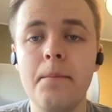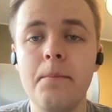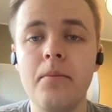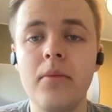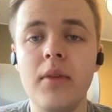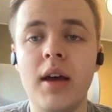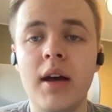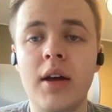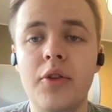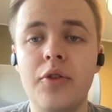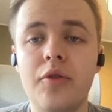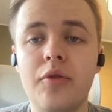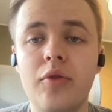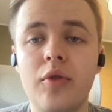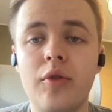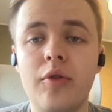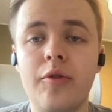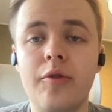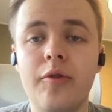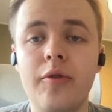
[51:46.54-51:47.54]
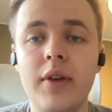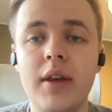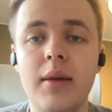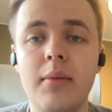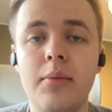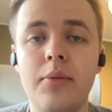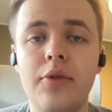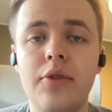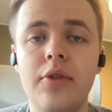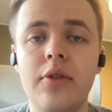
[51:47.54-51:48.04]
As for
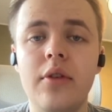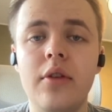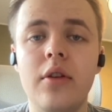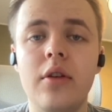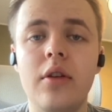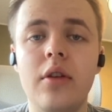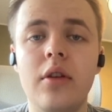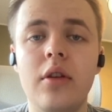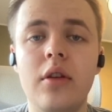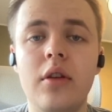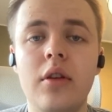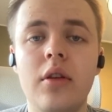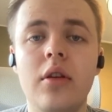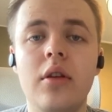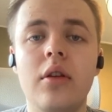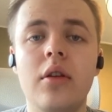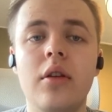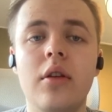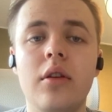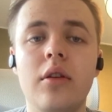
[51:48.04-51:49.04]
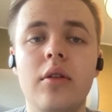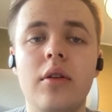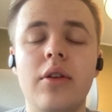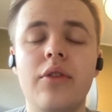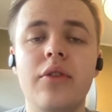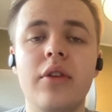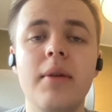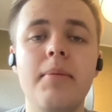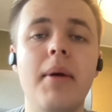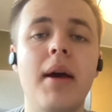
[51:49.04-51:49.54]
themes, you can
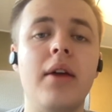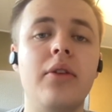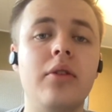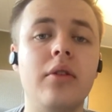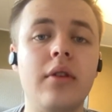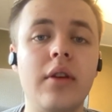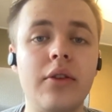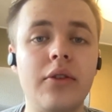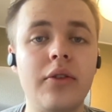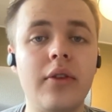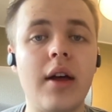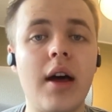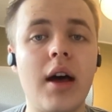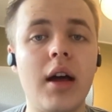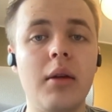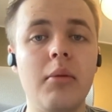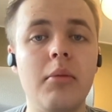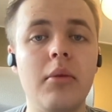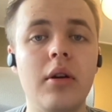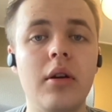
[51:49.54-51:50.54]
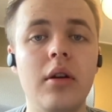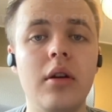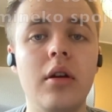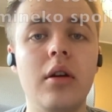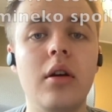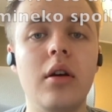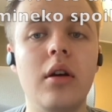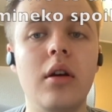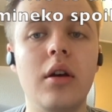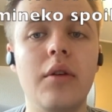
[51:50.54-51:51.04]
skip ahead to this time
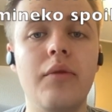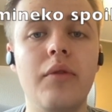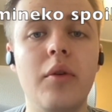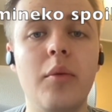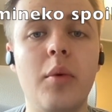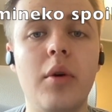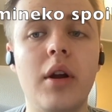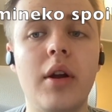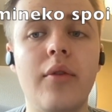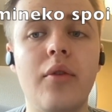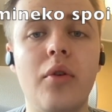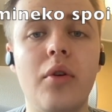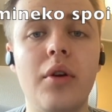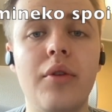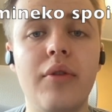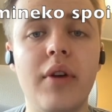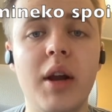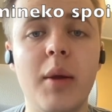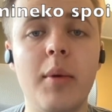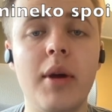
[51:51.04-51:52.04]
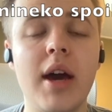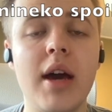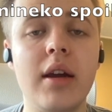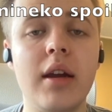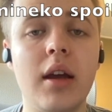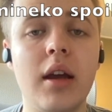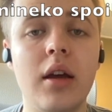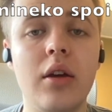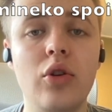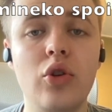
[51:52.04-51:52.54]
if you want to avoid Fata
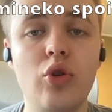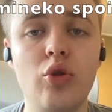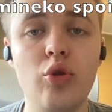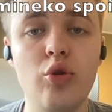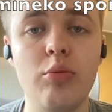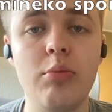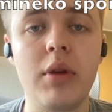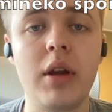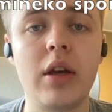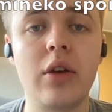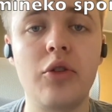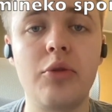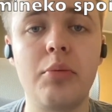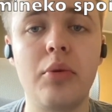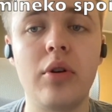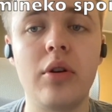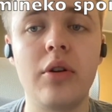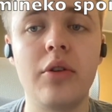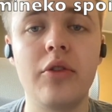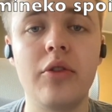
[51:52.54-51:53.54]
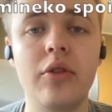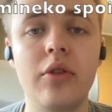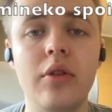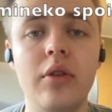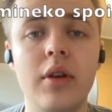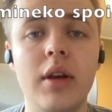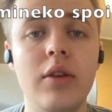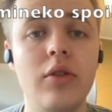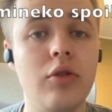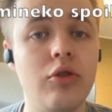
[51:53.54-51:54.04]
and Umineko spoilers,
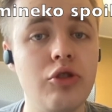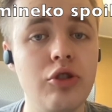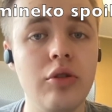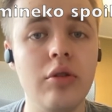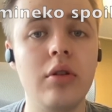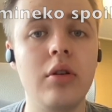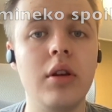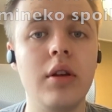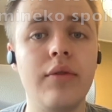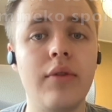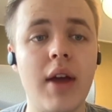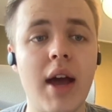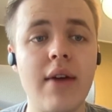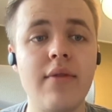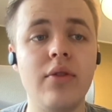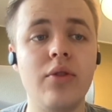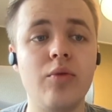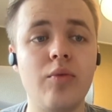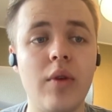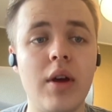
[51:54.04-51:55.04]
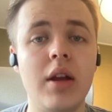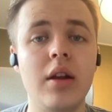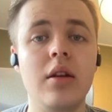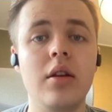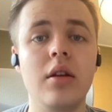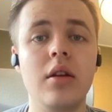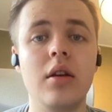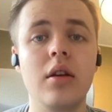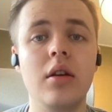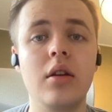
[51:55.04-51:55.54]
and you should if you haven't read
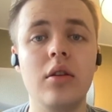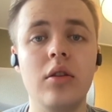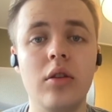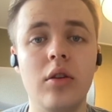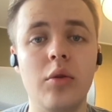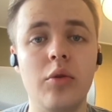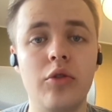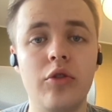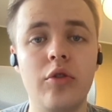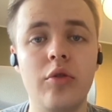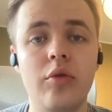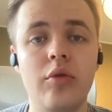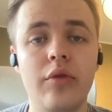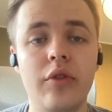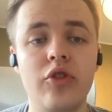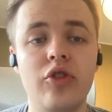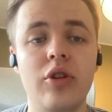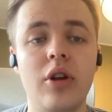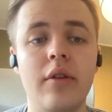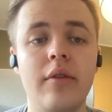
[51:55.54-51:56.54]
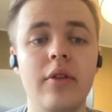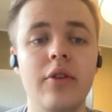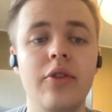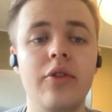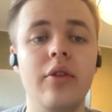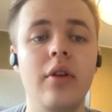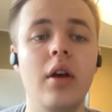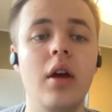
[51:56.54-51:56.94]
those two visual novels.